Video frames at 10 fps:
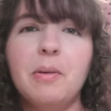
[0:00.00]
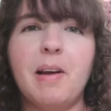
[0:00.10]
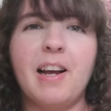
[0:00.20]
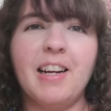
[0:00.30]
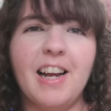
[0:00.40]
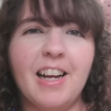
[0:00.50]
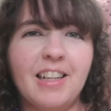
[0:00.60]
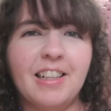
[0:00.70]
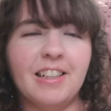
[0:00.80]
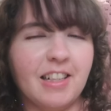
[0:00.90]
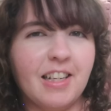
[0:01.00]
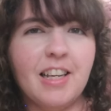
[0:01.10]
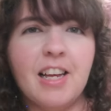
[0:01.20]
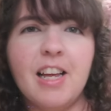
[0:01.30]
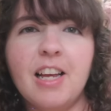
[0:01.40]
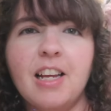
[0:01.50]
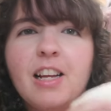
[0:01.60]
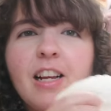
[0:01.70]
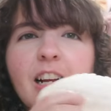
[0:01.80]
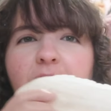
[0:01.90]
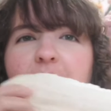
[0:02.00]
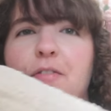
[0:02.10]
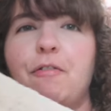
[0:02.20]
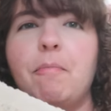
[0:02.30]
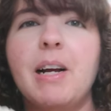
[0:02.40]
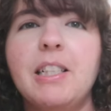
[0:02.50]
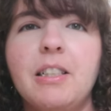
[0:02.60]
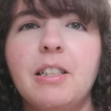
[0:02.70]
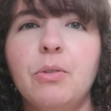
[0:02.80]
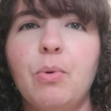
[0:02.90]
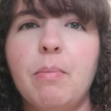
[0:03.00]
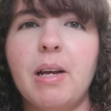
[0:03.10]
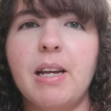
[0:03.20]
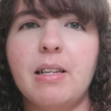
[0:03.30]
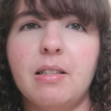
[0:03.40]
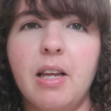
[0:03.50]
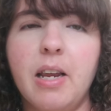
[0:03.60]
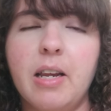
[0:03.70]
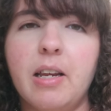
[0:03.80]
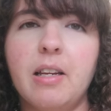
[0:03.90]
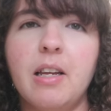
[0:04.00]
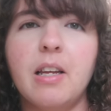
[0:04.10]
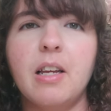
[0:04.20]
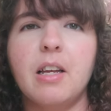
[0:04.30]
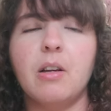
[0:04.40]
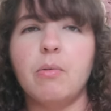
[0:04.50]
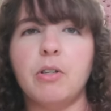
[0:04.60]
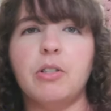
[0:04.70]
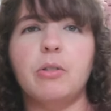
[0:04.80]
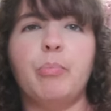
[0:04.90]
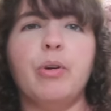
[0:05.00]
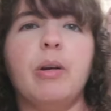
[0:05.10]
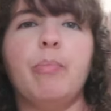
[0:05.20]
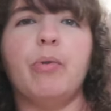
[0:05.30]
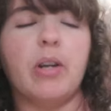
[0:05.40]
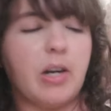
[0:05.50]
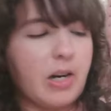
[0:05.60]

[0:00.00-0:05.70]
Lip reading: bag. And it matches with my aesthetic, which is pretty